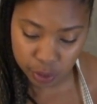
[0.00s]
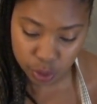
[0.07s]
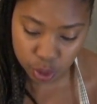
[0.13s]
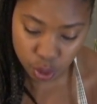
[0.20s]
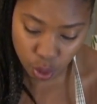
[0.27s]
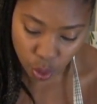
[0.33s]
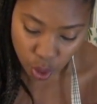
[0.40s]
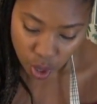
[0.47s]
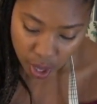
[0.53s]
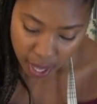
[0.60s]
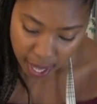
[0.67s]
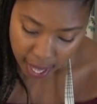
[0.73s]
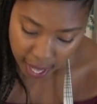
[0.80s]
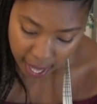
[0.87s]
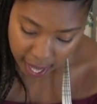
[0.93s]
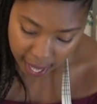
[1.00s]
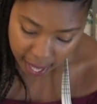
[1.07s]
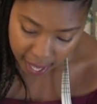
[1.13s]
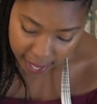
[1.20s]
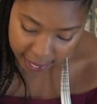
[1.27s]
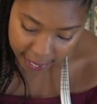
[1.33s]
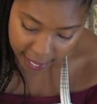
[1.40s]
So
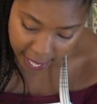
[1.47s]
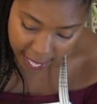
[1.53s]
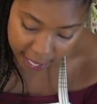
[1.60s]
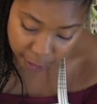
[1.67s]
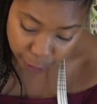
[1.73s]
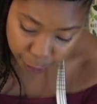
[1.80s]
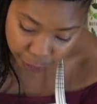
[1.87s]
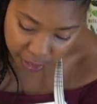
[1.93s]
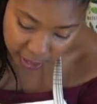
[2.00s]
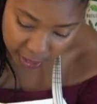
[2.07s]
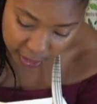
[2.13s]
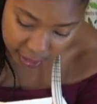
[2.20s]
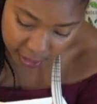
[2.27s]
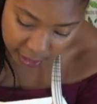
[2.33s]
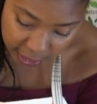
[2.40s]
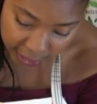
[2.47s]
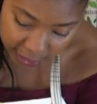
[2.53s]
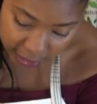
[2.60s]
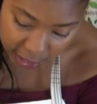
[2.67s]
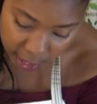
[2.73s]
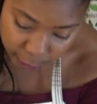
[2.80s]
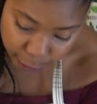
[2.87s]
I feel
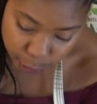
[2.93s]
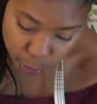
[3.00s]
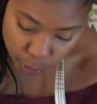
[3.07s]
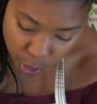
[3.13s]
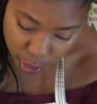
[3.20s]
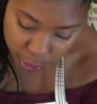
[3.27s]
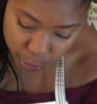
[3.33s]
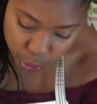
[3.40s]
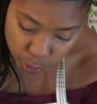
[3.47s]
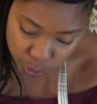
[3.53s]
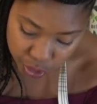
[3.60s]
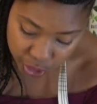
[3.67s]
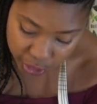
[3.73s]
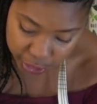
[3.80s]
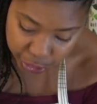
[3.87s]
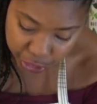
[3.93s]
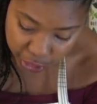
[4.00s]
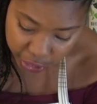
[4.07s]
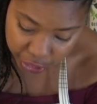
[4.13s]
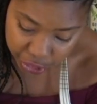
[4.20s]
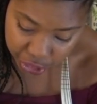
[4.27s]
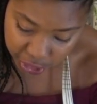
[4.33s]
like if you are using a
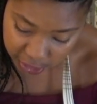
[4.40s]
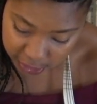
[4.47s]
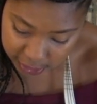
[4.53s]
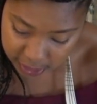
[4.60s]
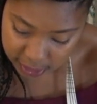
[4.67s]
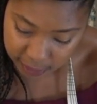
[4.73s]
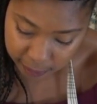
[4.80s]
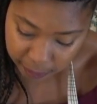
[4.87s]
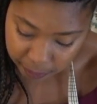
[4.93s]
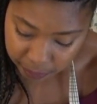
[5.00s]
cheddar cheese,